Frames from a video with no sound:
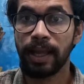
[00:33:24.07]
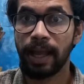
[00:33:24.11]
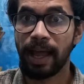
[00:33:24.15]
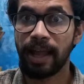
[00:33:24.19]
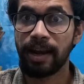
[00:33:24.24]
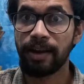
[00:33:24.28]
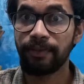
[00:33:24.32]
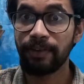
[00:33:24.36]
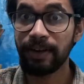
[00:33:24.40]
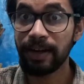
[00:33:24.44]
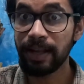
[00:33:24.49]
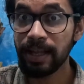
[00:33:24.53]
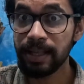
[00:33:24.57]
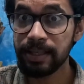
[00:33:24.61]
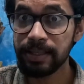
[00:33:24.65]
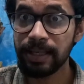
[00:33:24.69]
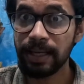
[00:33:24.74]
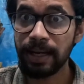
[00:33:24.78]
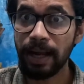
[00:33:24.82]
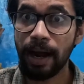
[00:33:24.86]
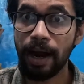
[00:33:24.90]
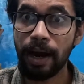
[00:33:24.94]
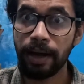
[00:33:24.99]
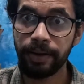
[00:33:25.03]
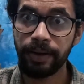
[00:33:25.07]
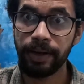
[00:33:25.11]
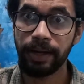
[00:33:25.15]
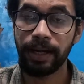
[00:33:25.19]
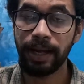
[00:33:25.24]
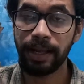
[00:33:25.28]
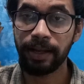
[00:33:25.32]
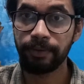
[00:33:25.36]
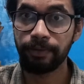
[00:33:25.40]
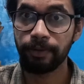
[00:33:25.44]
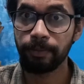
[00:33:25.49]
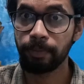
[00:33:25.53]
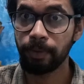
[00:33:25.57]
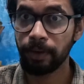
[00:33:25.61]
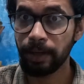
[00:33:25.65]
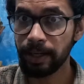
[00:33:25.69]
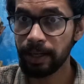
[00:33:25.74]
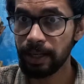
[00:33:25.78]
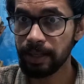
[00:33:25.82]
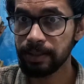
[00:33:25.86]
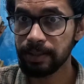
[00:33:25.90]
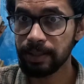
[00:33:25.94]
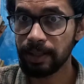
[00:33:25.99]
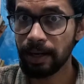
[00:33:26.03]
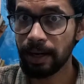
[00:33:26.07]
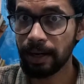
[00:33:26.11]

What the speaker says: And if it hits an artery, like if a bullet hits an